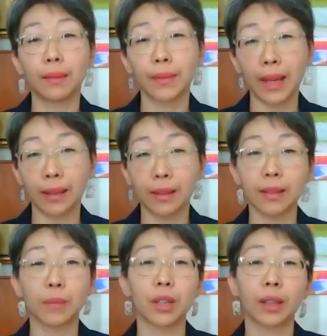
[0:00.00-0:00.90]
at the
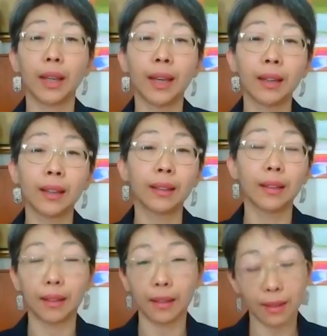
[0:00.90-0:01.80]
subject heading,
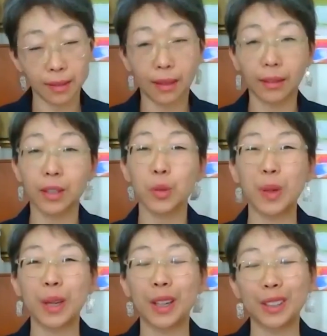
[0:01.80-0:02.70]
and it's on its
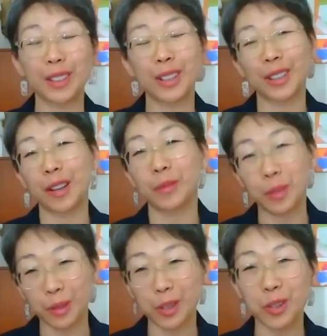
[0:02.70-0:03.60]
way on,
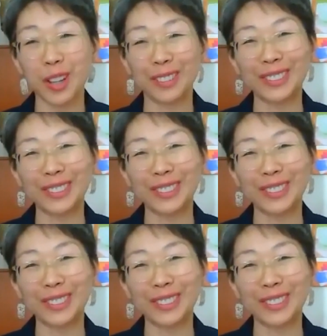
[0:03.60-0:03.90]
to the shelf.